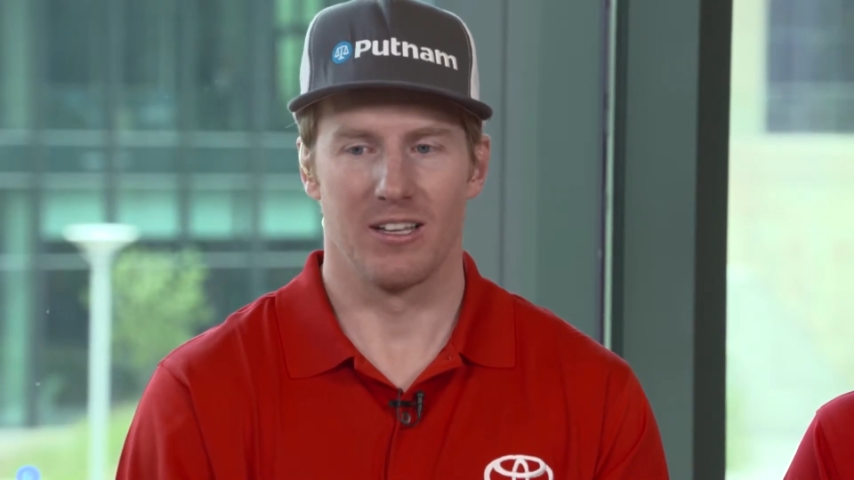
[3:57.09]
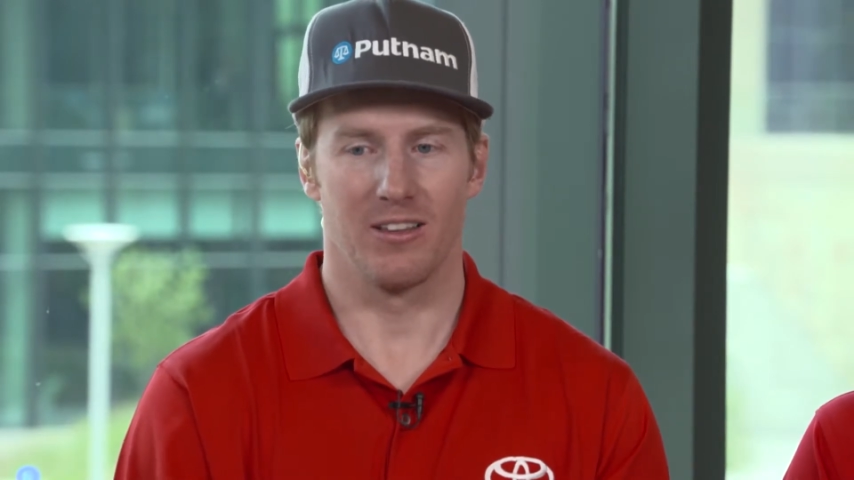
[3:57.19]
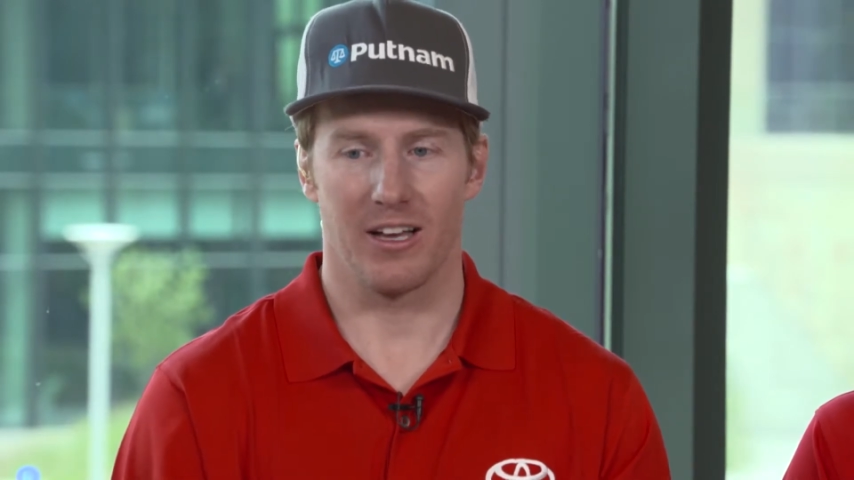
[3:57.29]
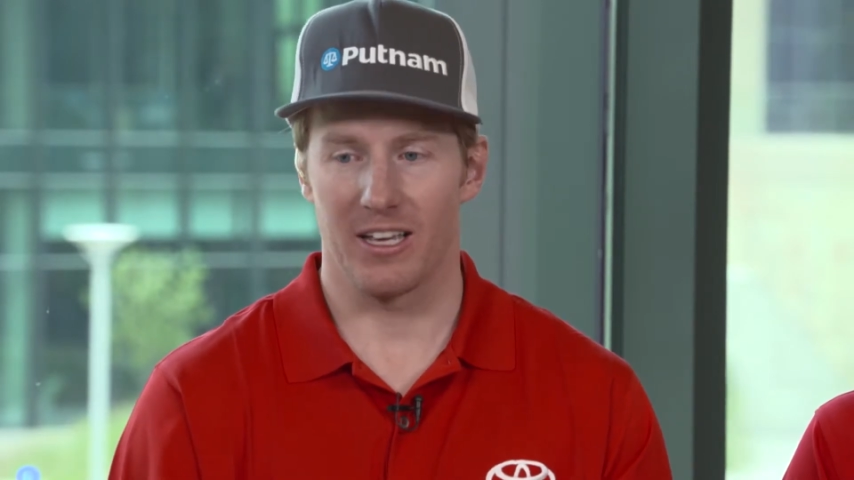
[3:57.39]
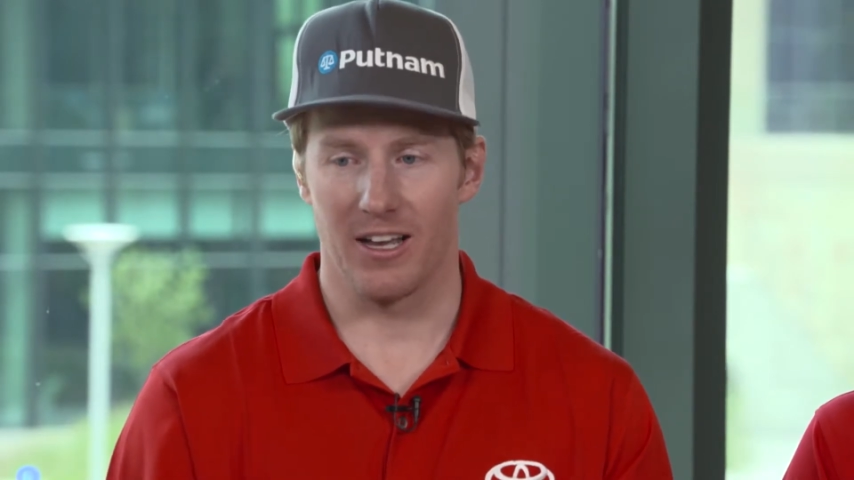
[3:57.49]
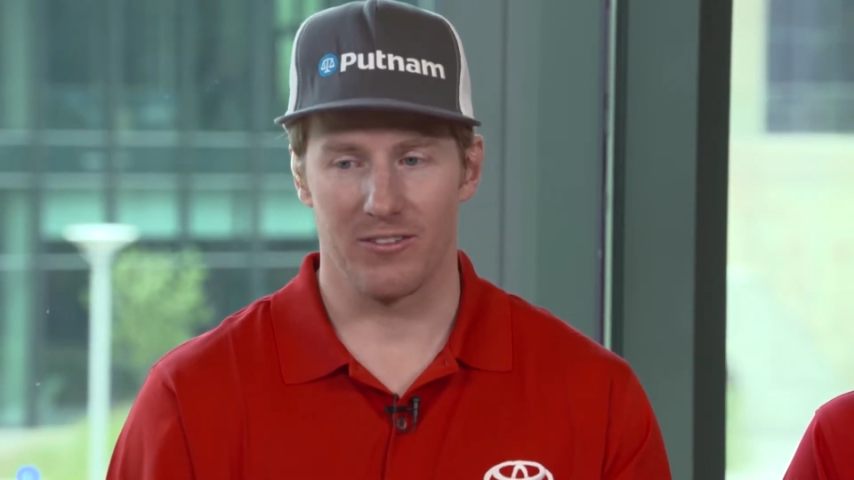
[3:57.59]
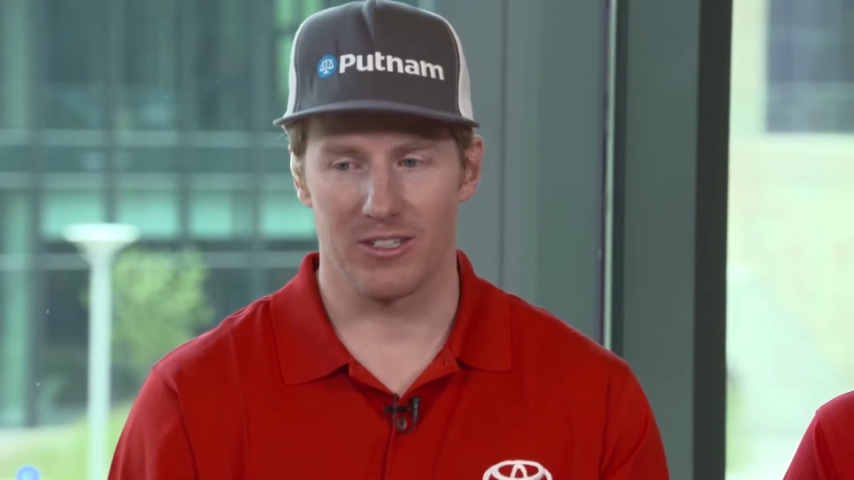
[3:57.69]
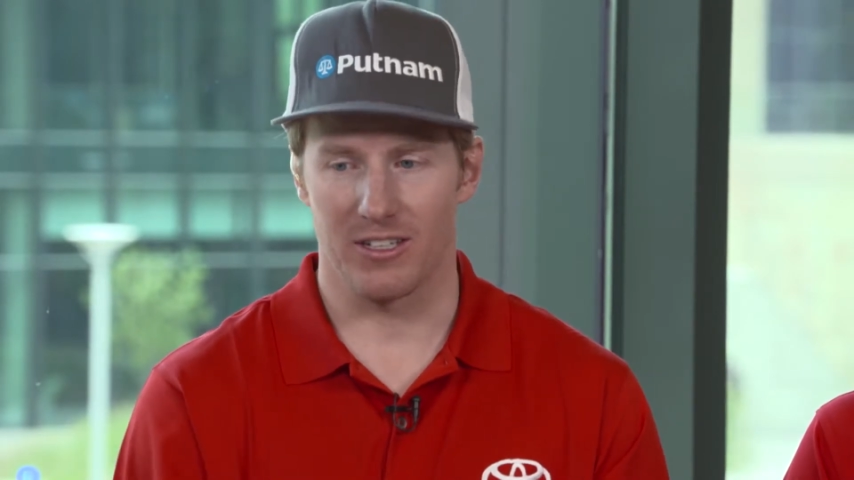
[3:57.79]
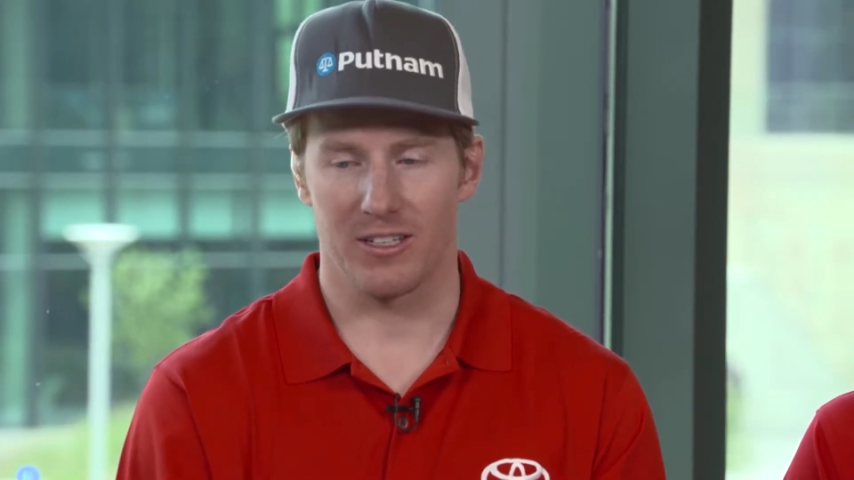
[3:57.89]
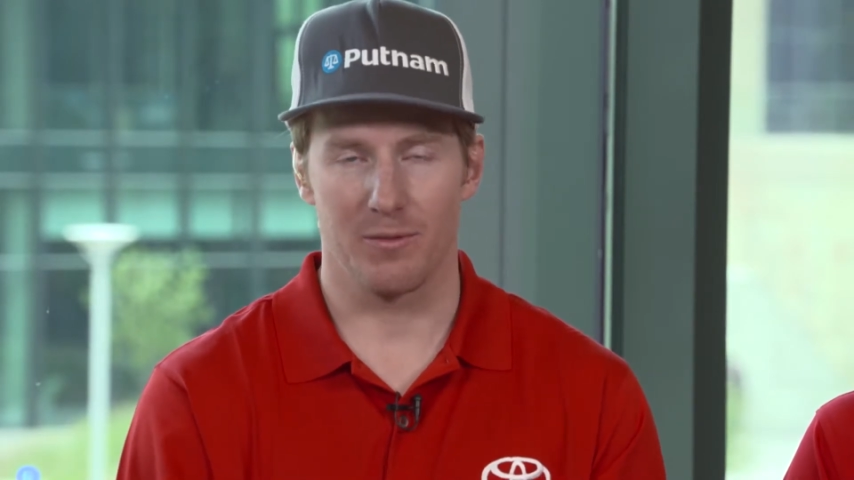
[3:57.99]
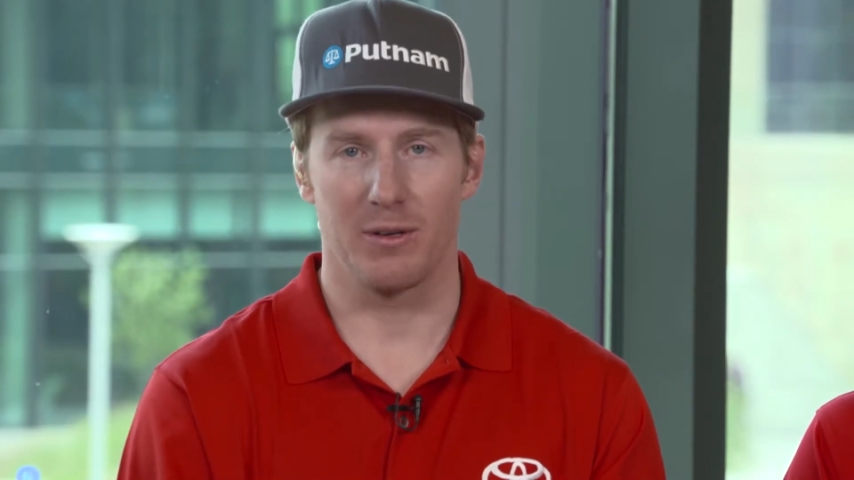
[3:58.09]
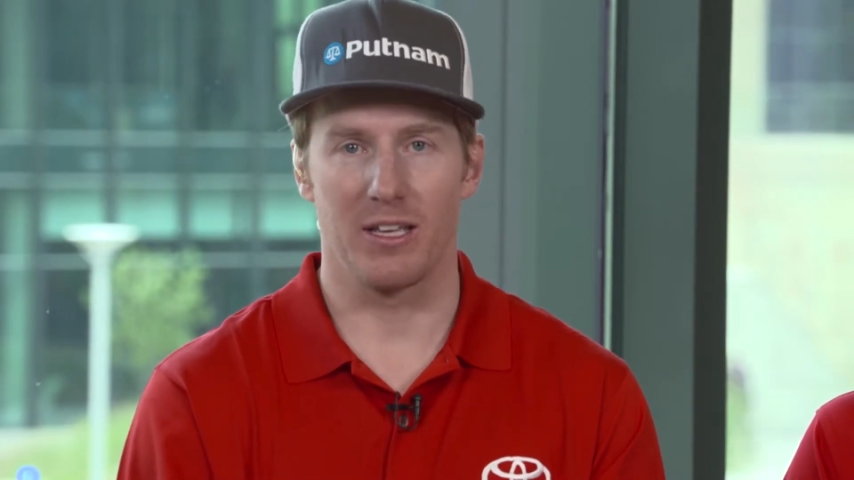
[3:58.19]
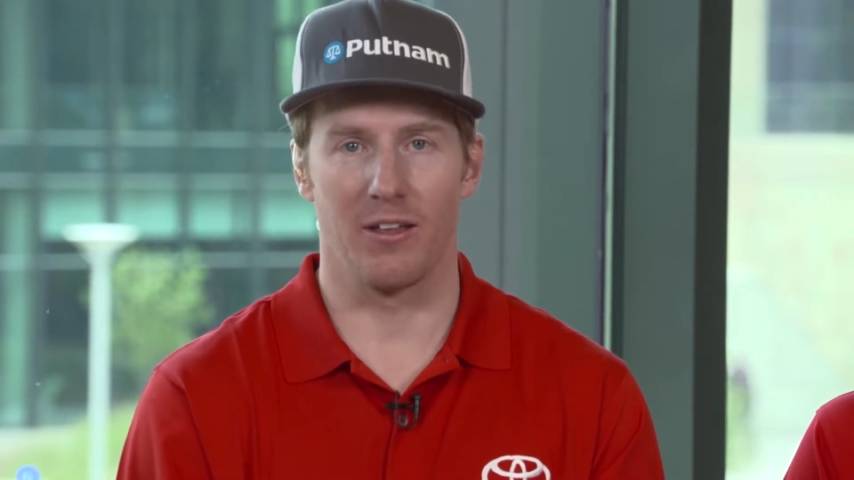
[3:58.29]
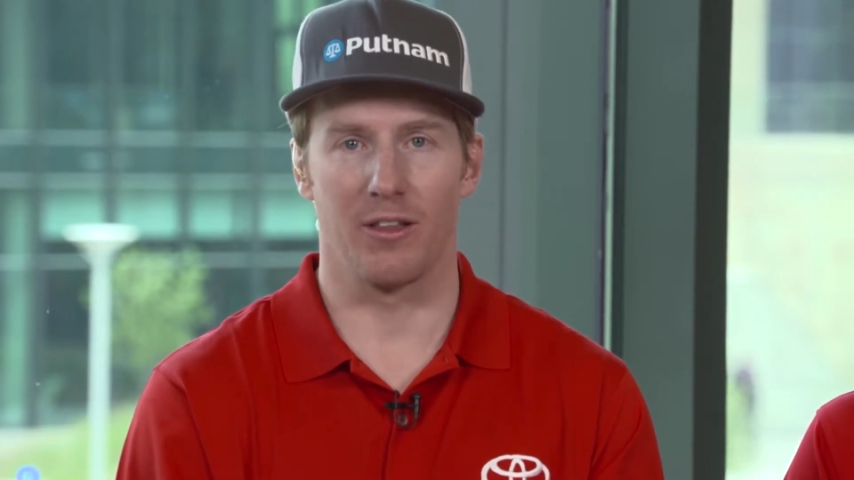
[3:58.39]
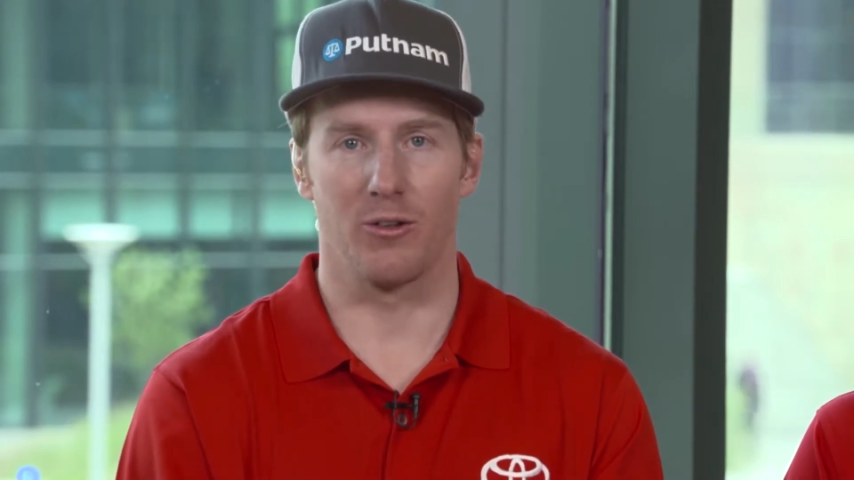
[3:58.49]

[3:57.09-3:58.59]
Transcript: lucky enough to compete on the